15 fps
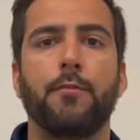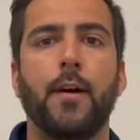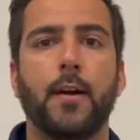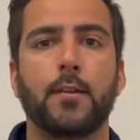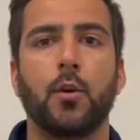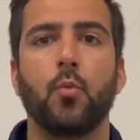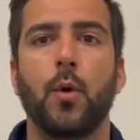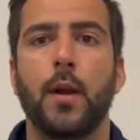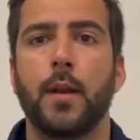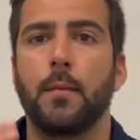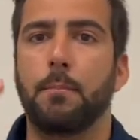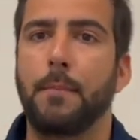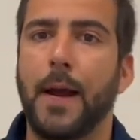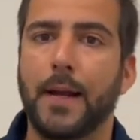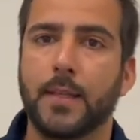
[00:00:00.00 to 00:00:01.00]
factor when
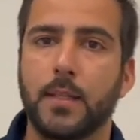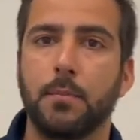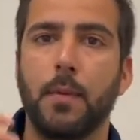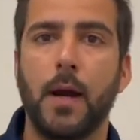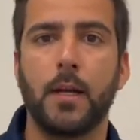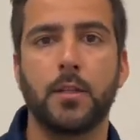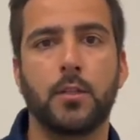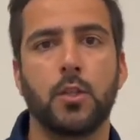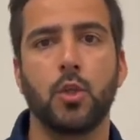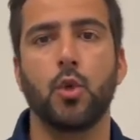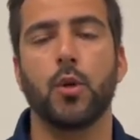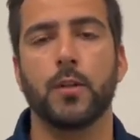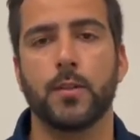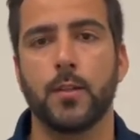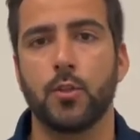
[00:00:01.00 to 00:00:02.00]
maximizing
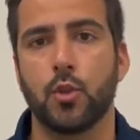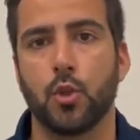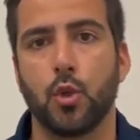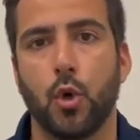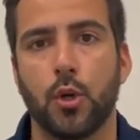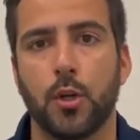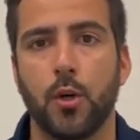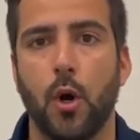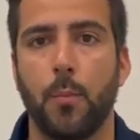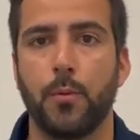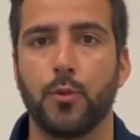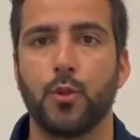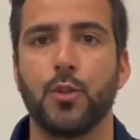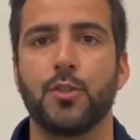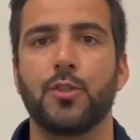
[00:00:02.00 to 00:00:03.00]
your son's or daughter
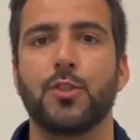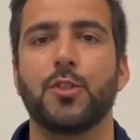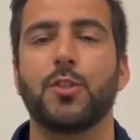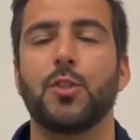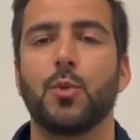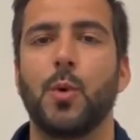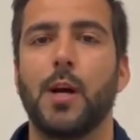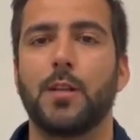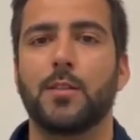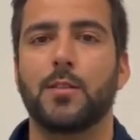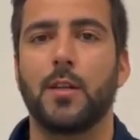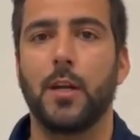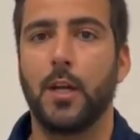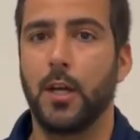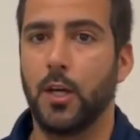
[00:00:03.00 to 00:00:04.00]
opportunities in the US?